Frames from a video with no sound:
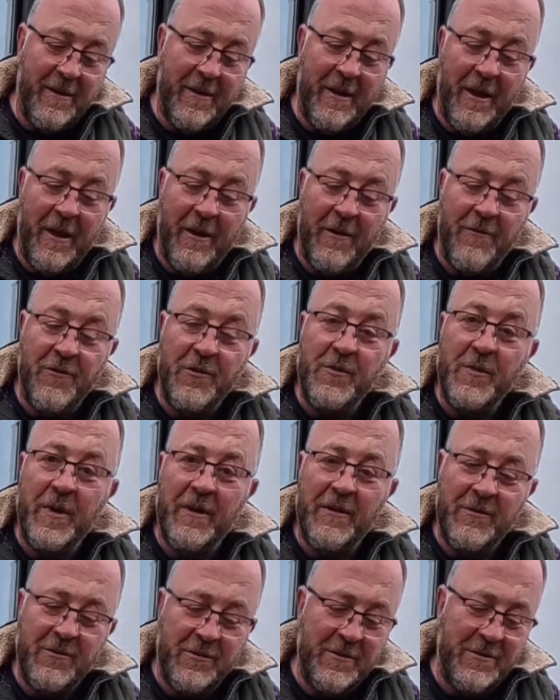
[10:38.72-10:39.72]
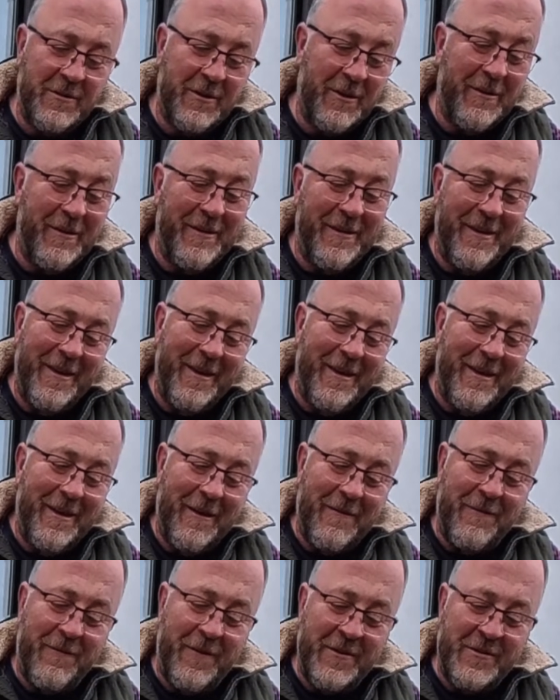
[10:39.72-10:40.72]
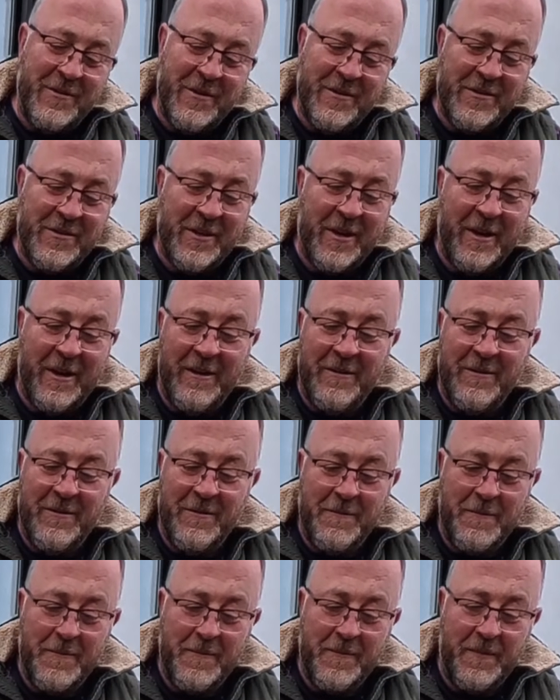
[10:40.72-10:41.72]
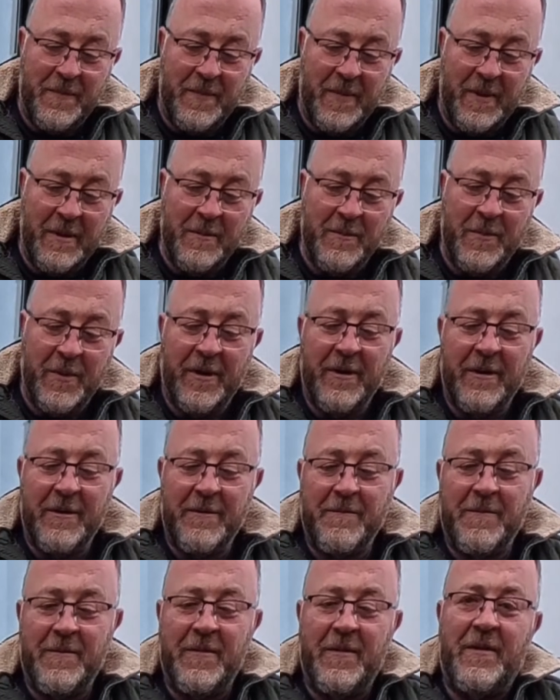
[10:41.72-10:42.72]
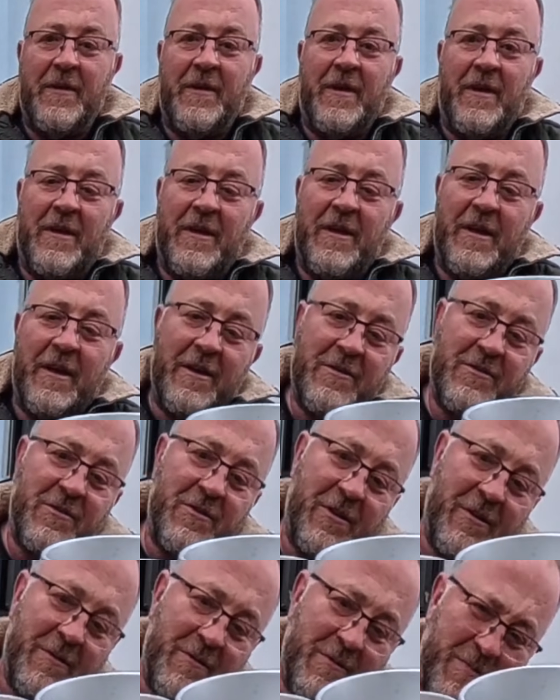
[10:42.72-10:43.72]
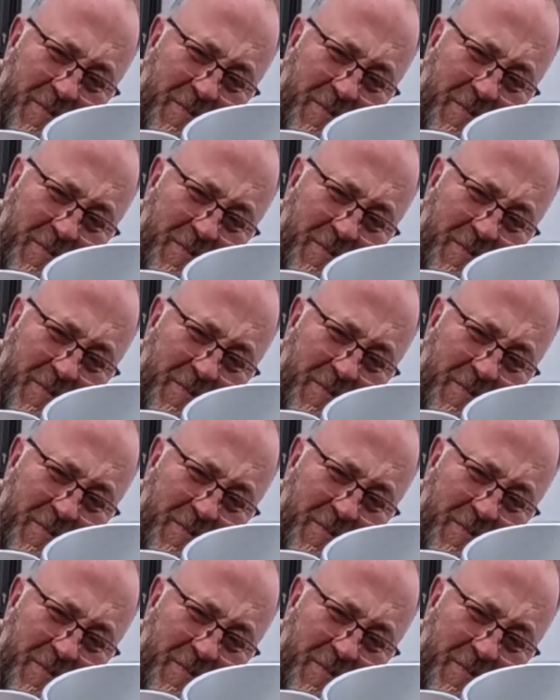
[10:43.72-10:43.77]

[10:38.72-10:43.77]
800 mils, so it fits inside. But as you can